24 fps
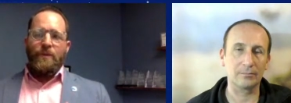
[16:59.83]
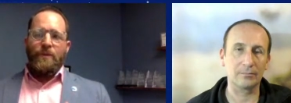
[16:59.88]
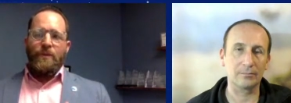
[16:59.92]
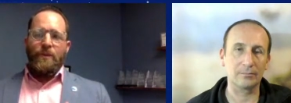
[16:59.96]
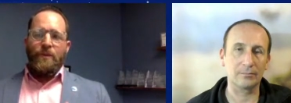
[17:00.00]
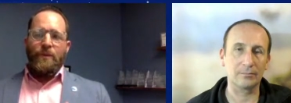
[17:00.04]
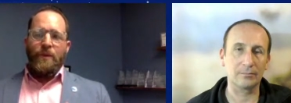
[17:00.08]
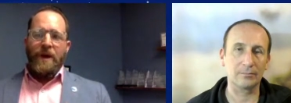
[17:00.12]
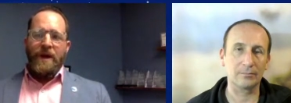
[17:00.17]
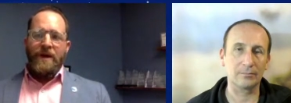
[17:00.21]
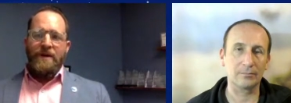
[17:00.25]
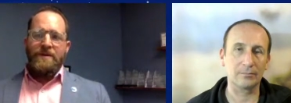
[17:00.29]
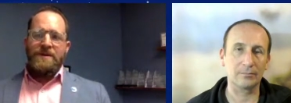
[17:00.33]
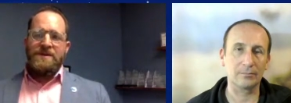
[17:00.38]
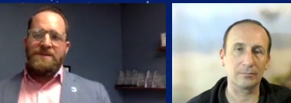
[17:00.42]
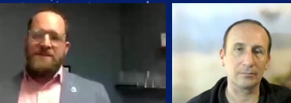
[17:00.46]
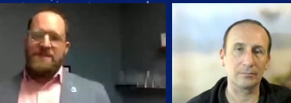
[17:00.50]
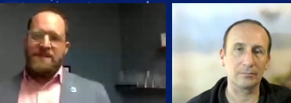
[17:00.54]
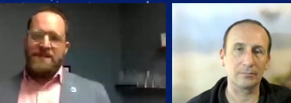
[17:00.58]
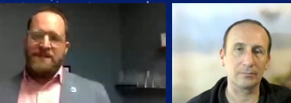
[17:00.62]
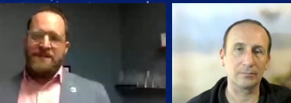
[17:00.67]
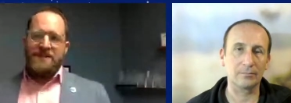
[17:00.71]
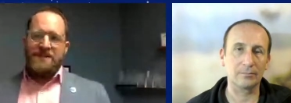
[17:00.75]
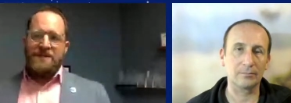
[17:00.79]
Speaker 1: Where
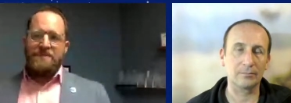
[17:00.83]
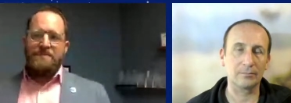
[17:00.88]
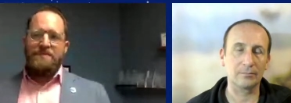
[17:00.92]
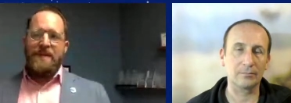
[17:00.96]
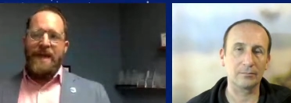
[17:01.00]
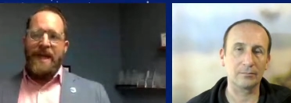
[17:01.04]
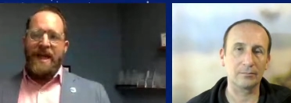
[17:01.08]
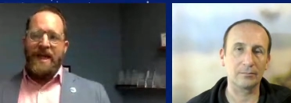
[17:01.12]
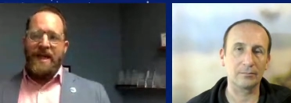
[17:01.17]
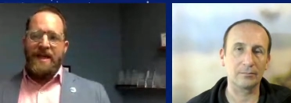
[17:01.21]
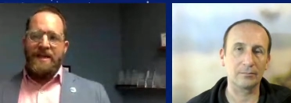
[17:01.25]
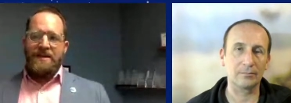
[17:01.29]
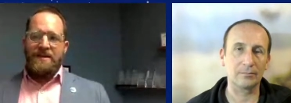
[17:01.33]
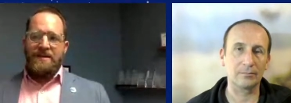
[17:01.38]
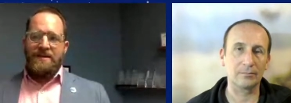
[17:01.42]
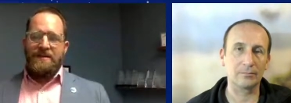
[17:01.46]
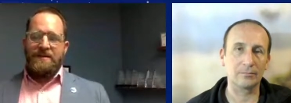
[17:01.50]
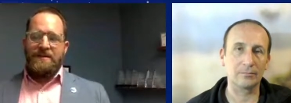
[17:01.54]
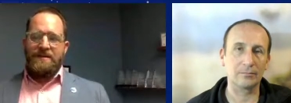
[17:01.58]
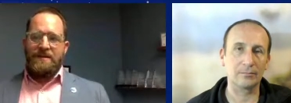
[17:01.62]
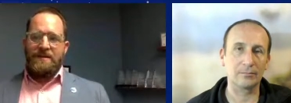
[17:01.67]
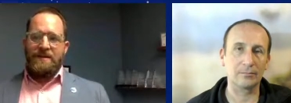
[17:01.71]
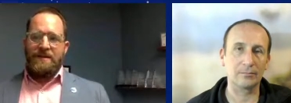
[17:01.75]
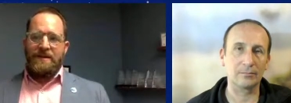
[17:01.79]
is the
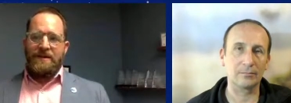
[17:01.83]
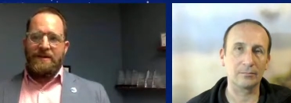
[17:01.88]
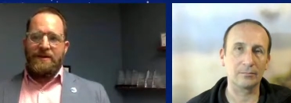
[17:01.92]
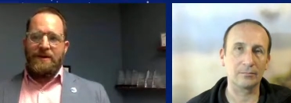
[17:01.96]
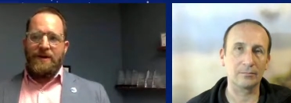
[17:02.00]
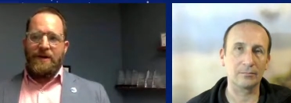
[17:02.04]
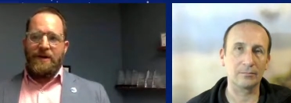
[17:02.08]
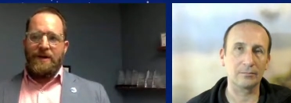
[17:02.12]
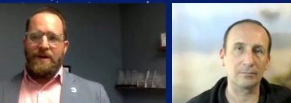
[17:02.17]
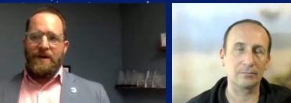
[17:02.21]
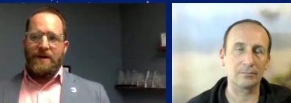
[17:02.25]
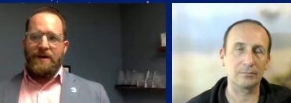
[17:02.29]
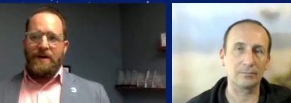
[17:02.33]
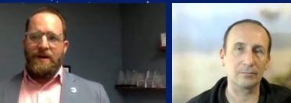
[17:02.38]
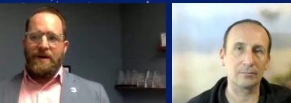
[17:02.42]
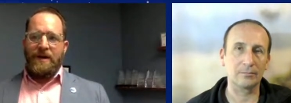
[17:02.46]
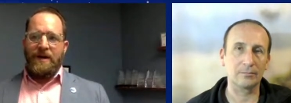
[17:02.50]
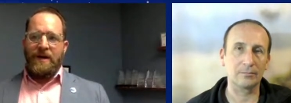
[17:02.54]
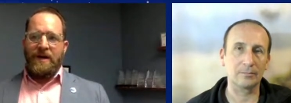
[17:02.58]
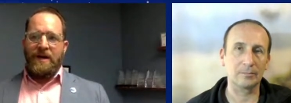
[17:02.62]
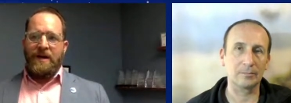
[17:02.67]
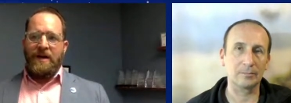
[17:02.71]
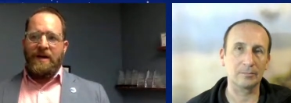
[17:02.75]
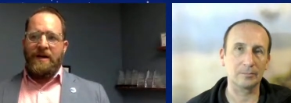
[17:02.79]
demand
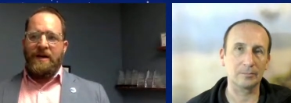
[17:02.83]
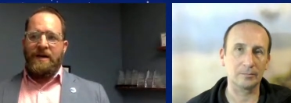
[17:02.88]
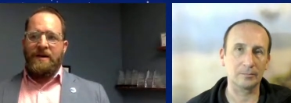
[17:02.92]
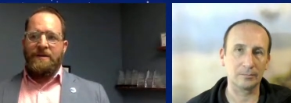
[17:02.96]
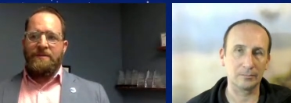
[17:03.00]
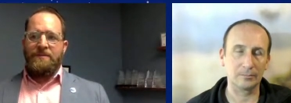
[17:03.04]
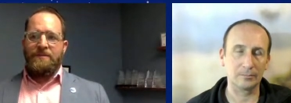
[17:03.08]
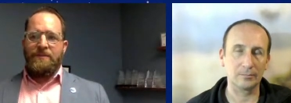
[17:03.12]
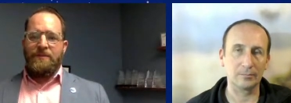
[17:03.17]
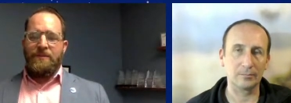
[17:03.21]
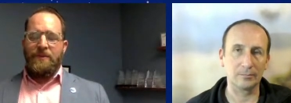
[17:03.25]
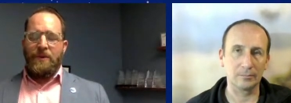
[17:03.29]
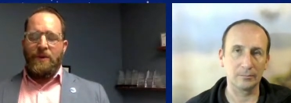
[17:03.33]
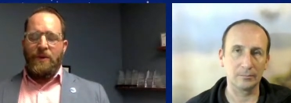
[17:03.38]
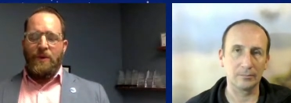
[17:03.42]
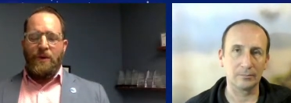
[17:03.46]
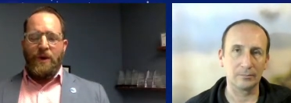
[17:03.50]
um,